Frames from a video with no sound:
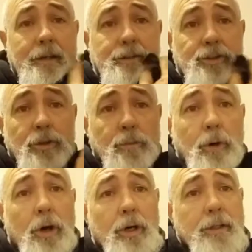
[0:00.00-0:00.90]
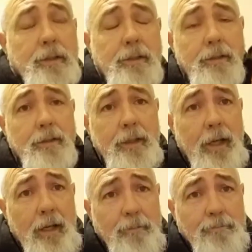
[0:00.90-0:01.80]
short while.
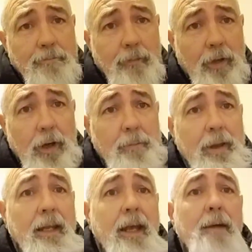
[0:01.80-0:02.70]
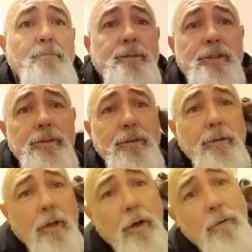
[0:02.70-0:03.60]
I'm heading up to
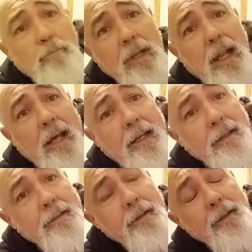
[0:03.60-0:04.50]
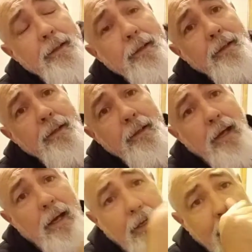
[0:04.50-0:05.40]
the Long Plain
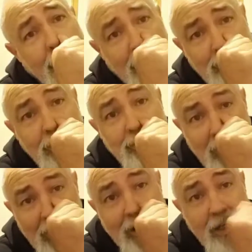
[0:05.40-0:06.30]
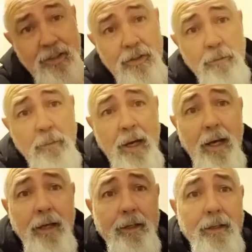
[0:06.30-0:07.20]
in Kosciuszko National
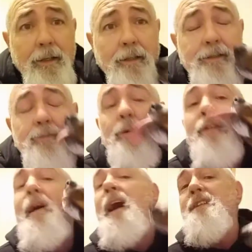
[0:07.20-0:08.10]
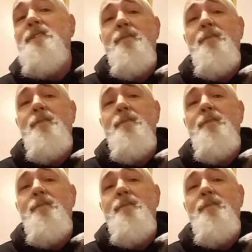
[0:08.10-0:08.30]
Park. It's where the huts